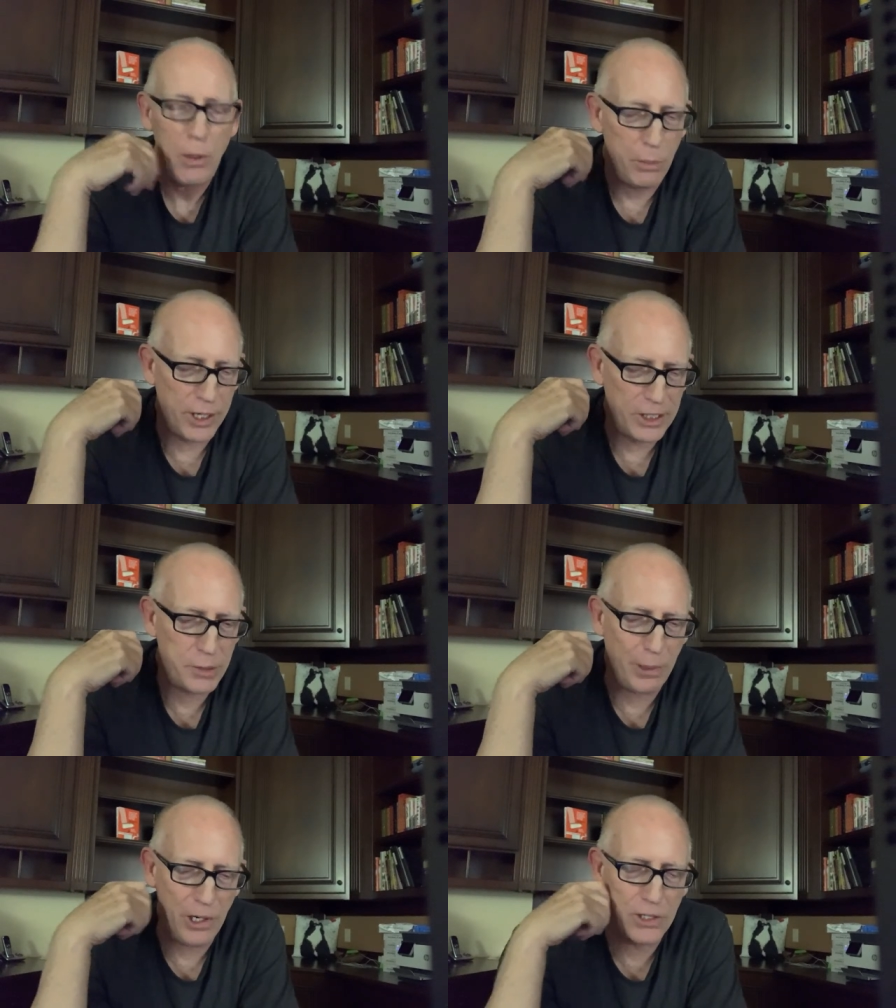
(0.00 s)
But
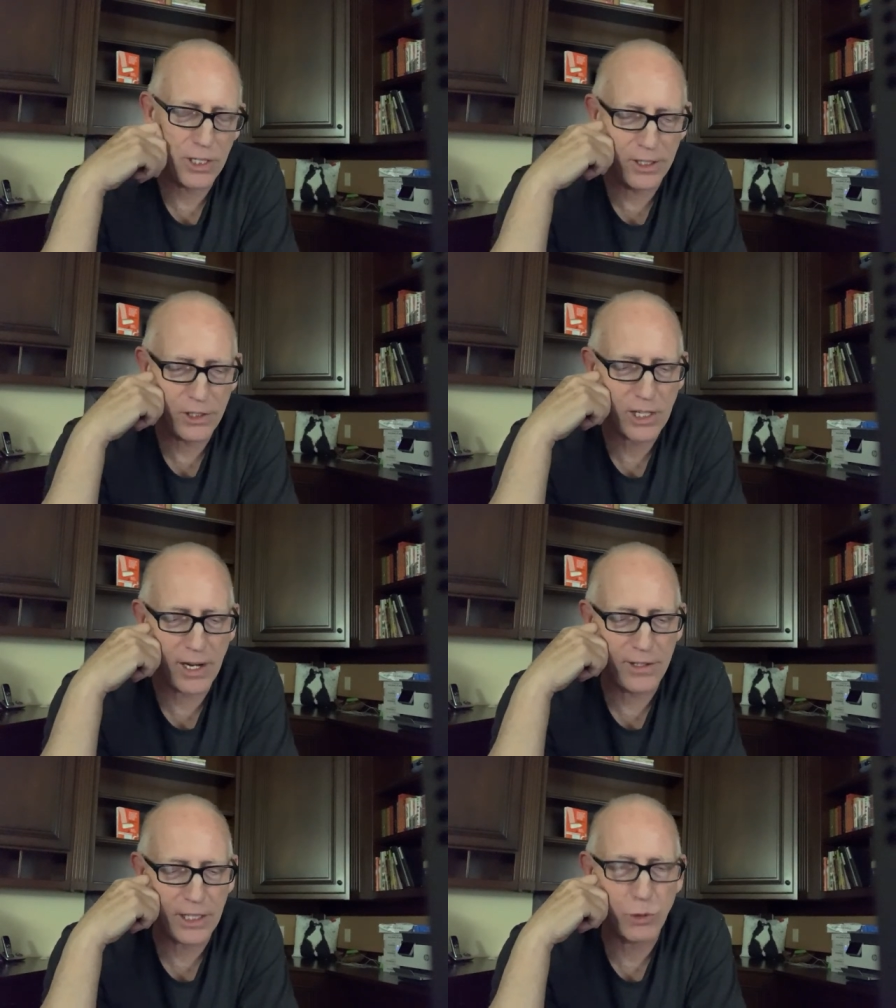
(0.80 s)
experience in this
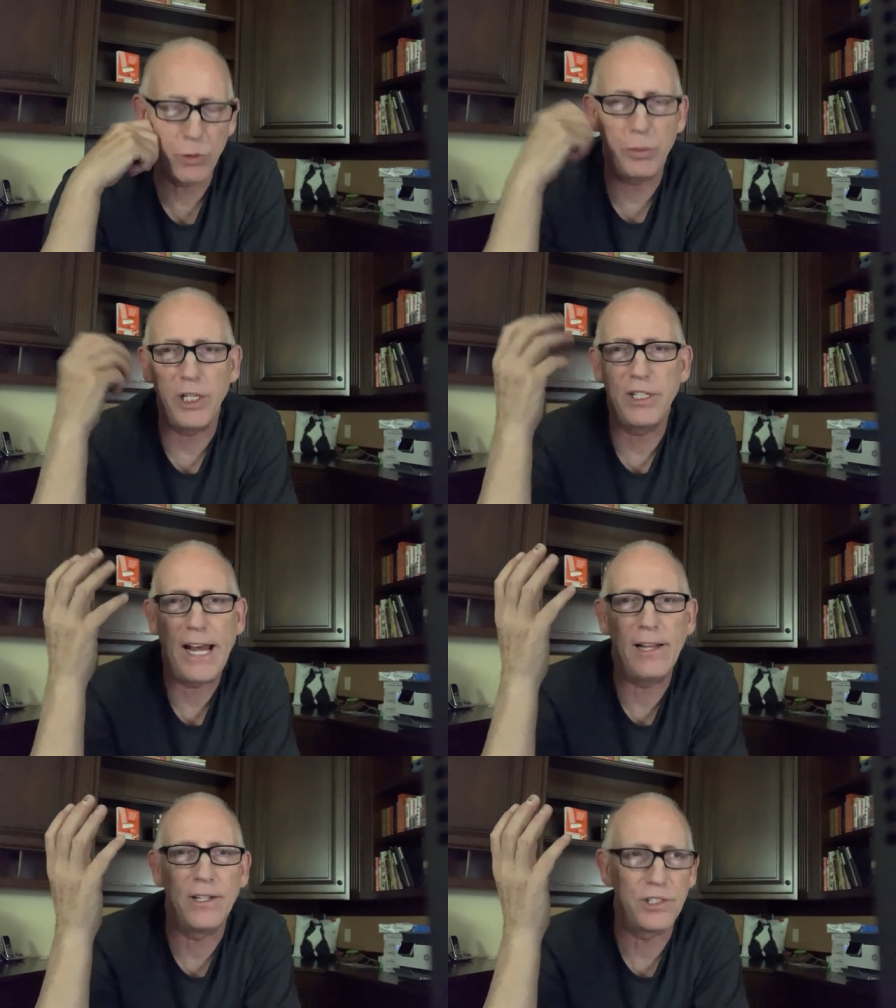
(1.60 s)
context would be a
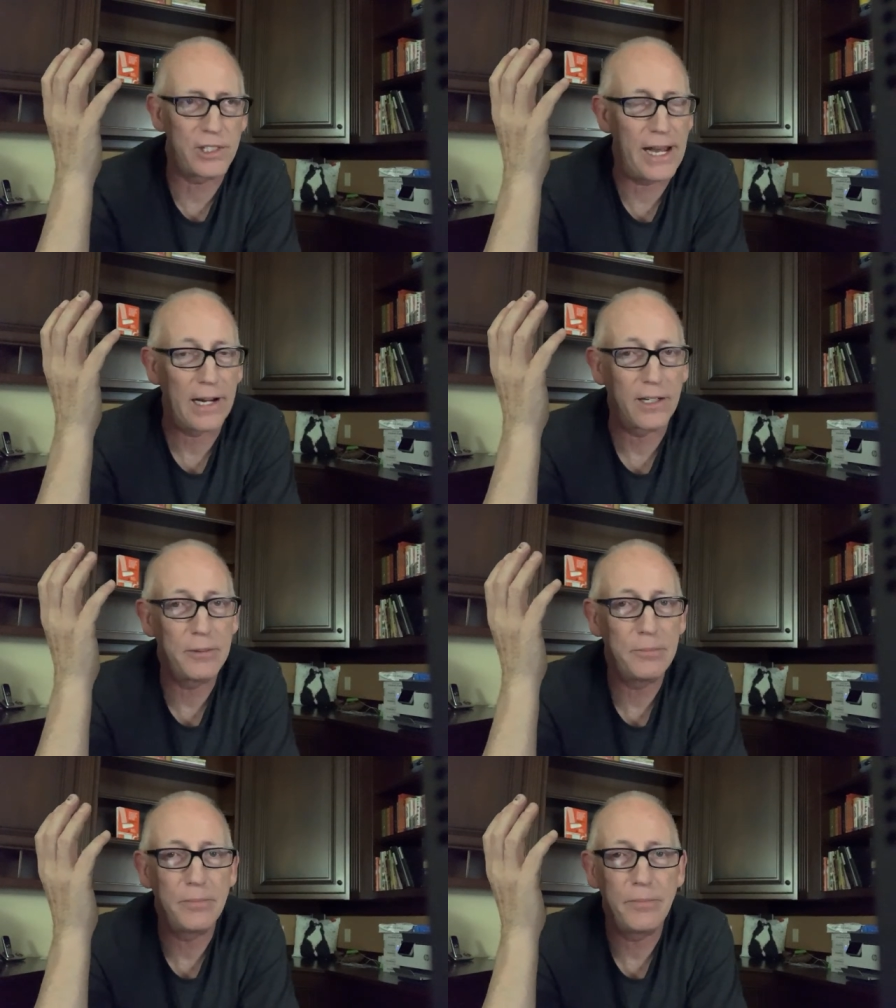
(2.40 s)
talent stack
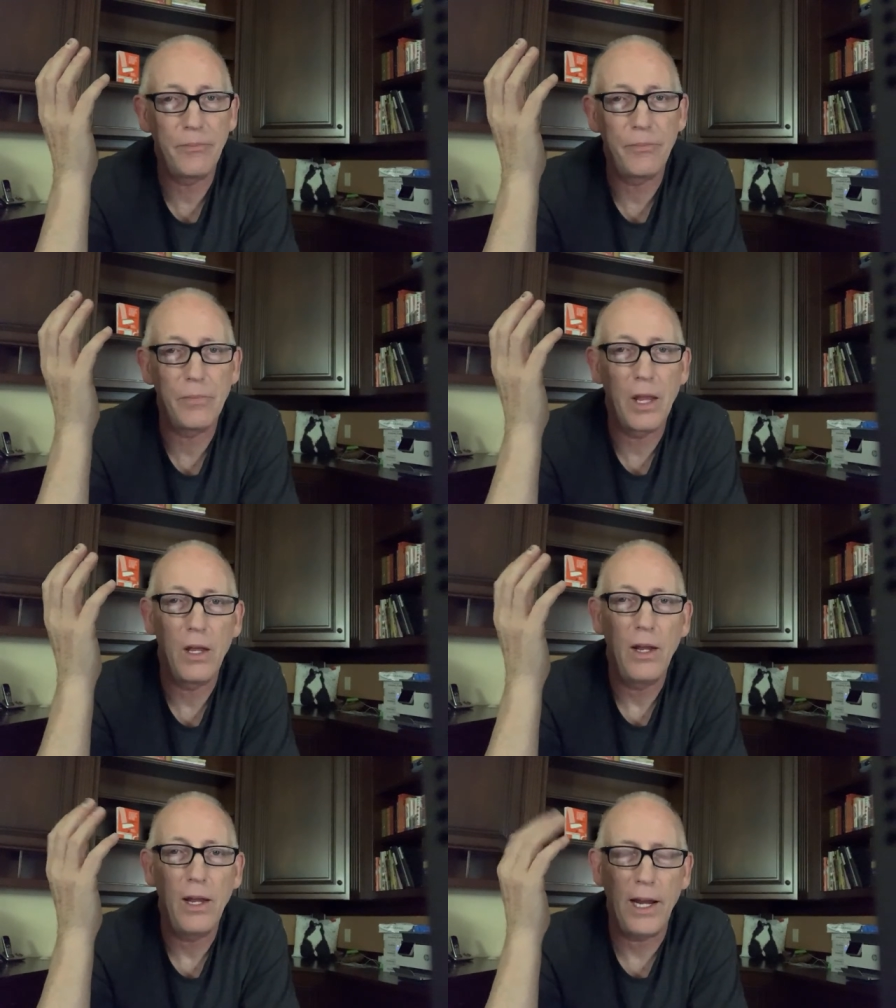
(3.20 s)

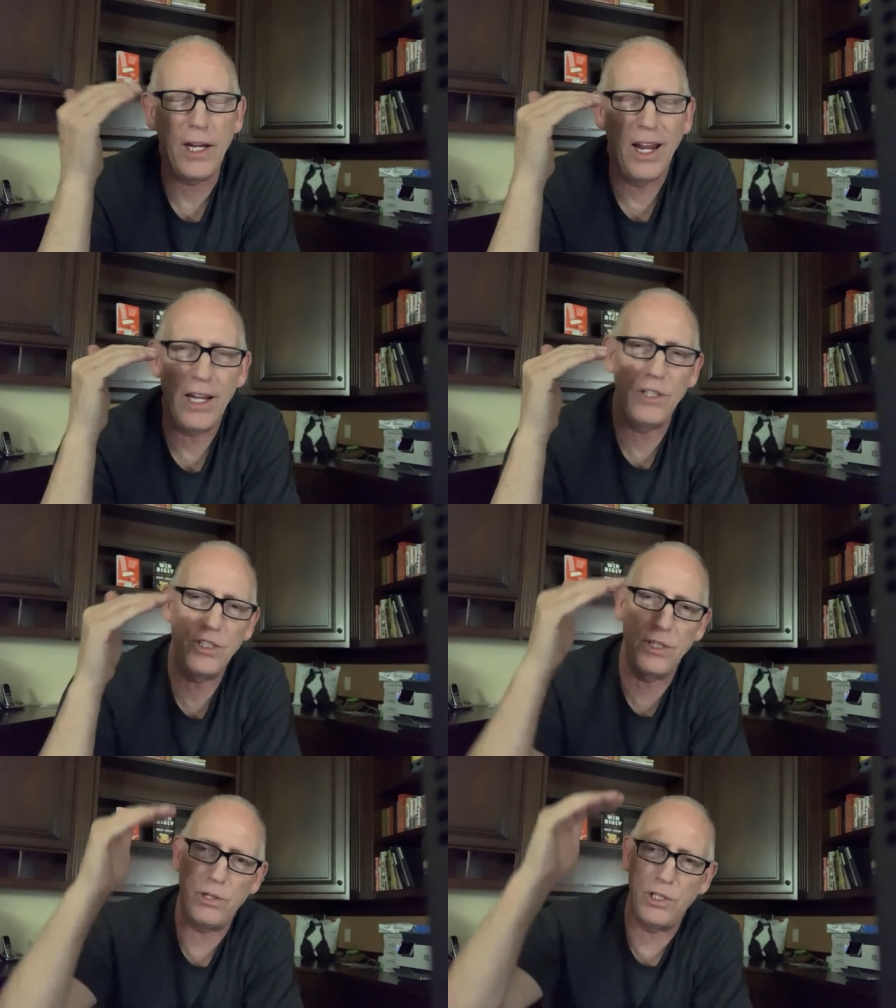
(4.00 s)
a, a
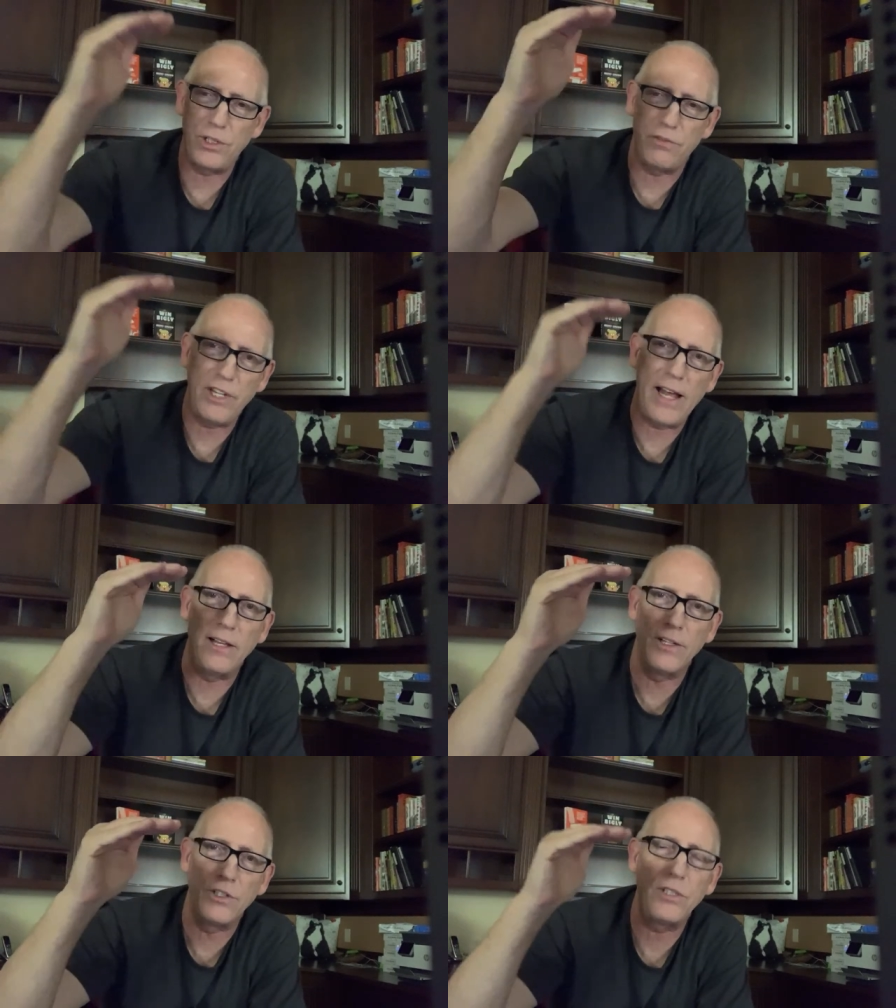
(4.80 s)
series of
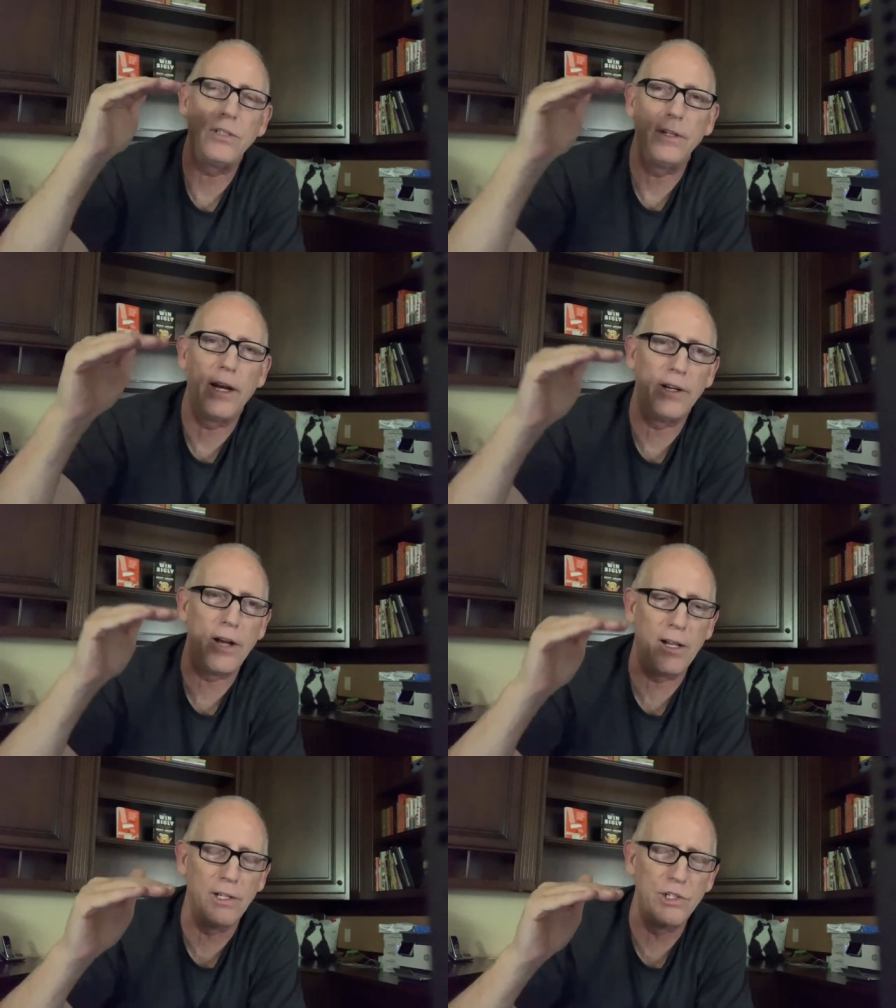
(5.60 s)
talents and
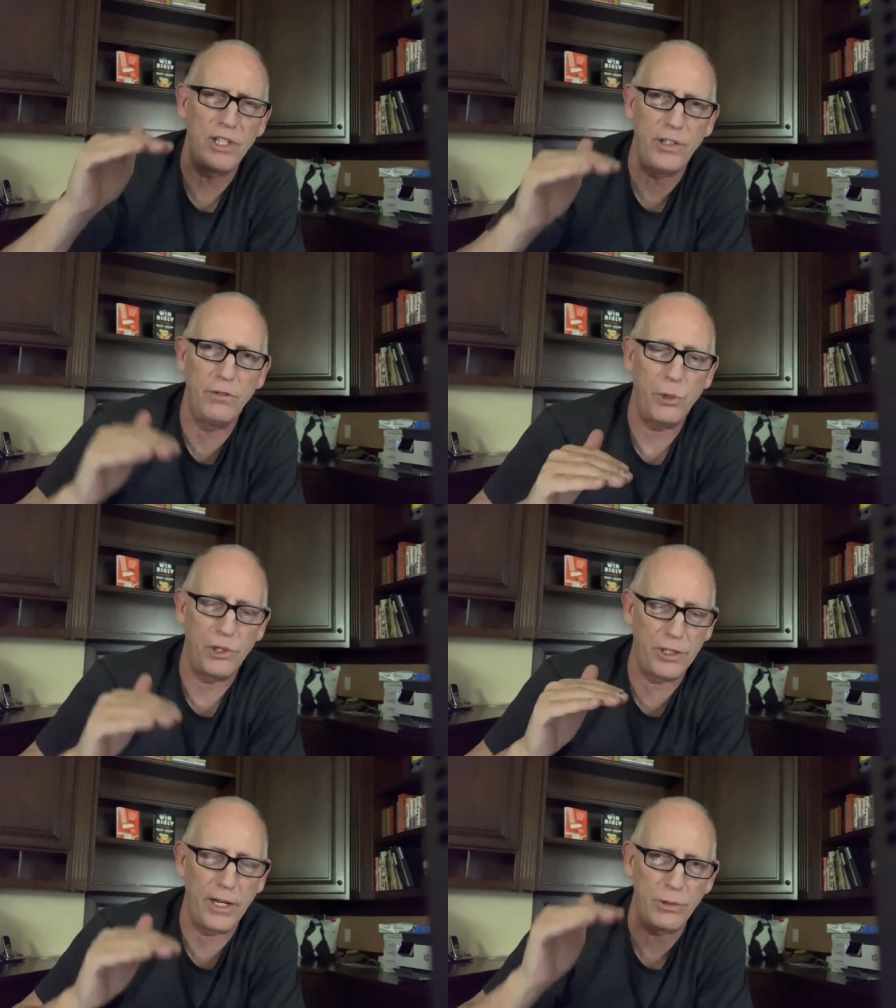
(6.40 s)
knowledge that you've put
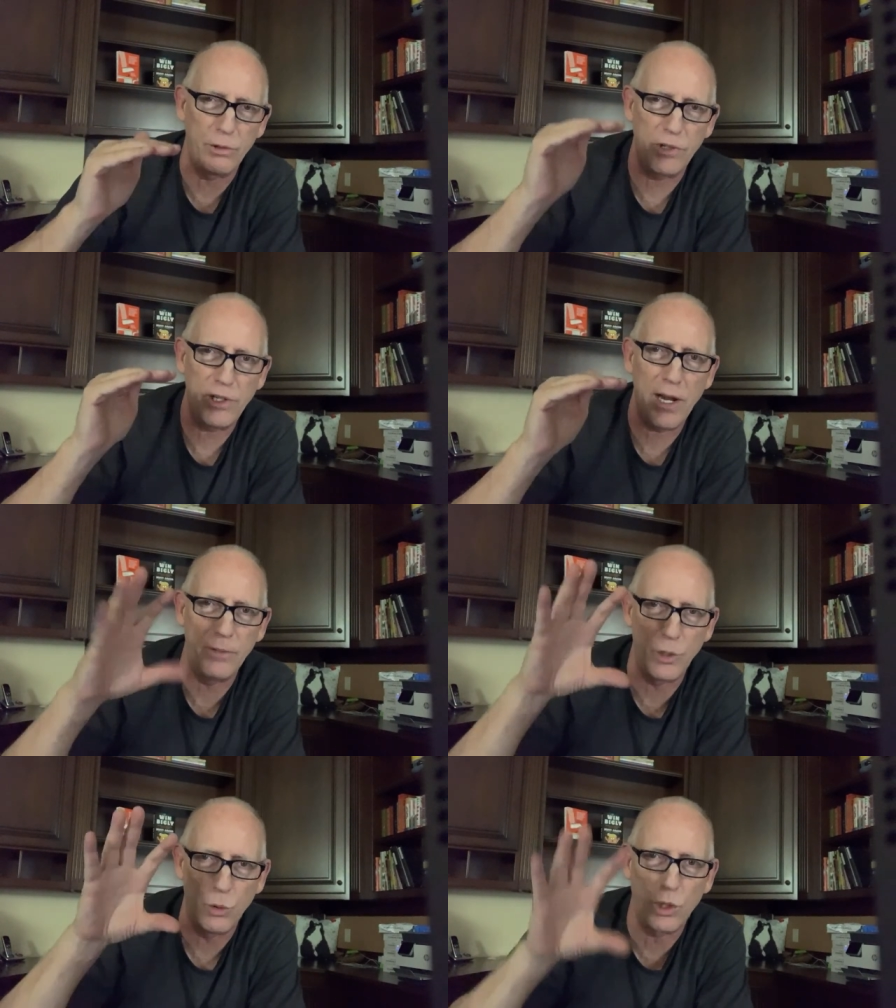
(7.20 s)
together over time
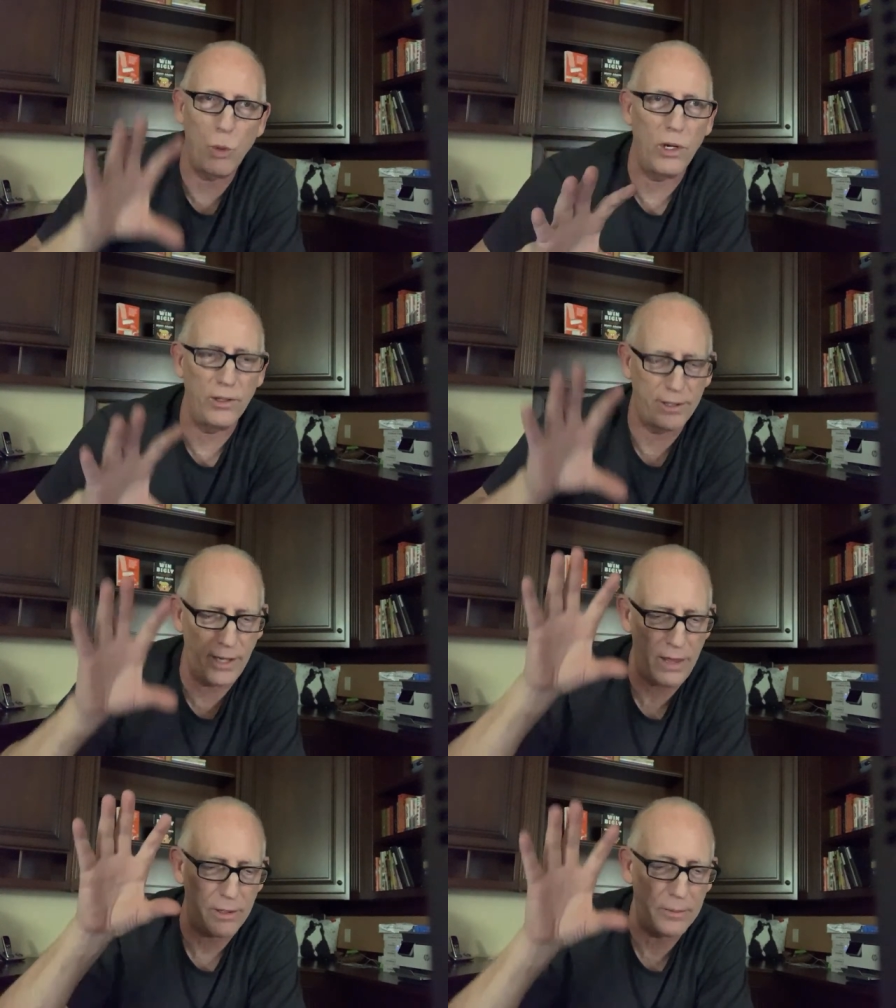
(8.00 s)
that work well
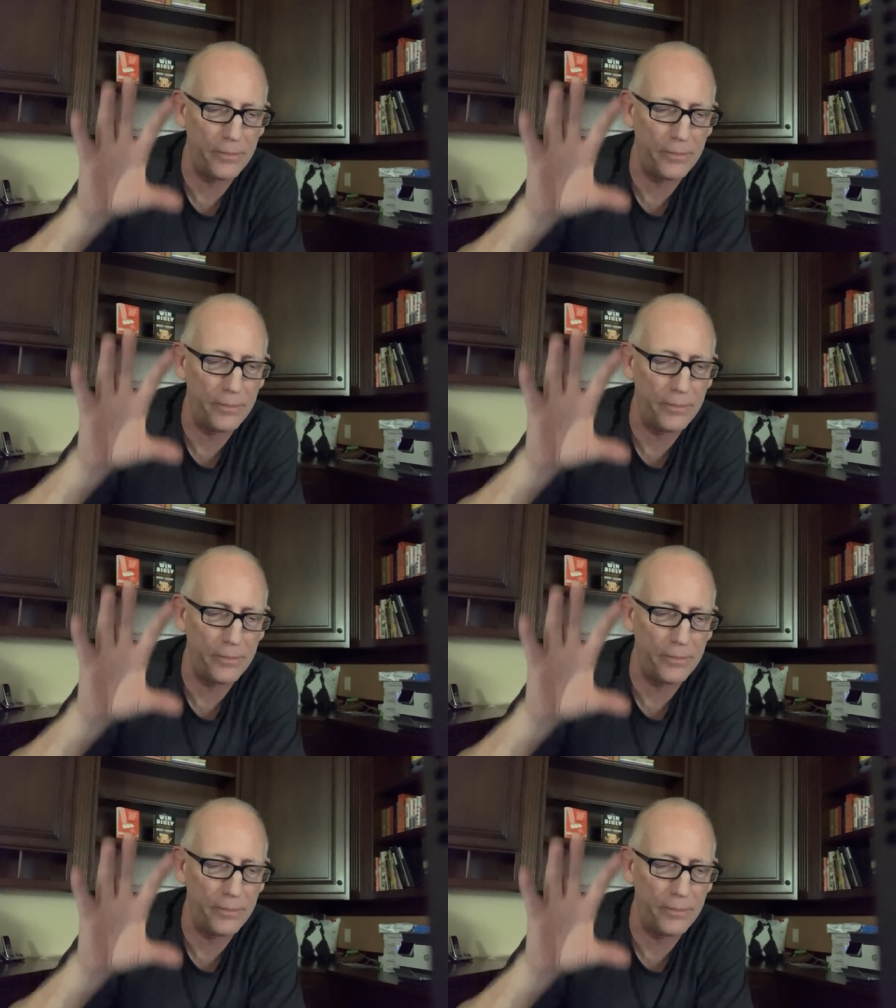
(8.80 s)
together.